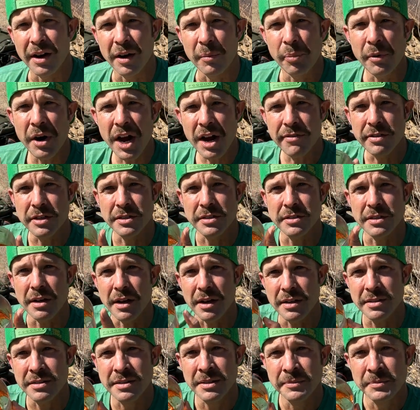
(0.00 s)
our Brava
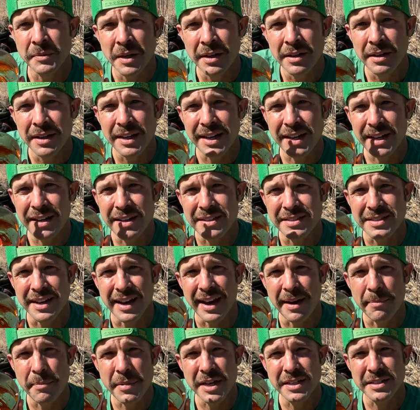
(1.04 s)
sauce is
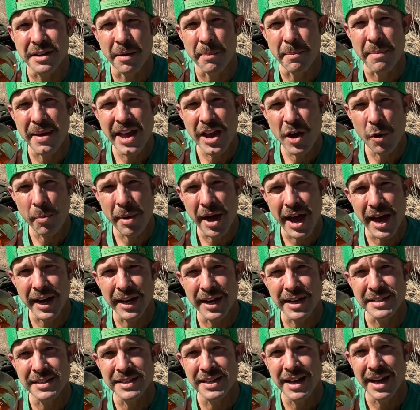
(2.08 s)
I mix our mayo
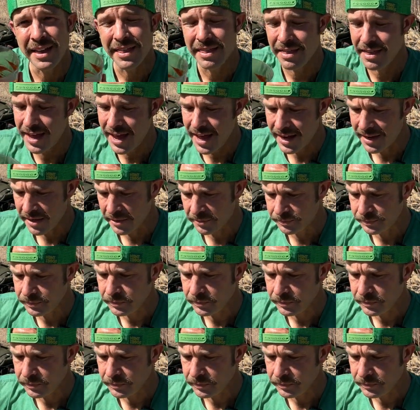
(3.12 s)
packets, that